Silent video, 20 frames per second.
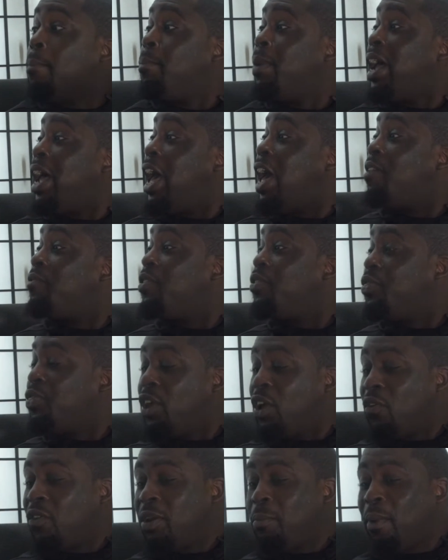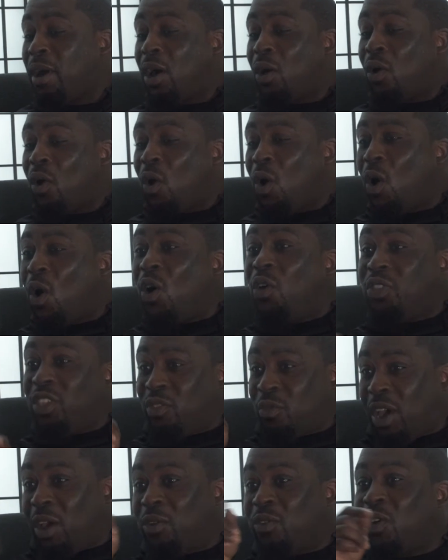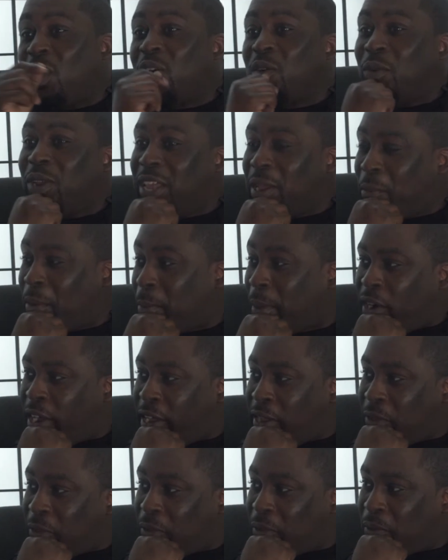But I have a theory about all this. I'll start with him, right?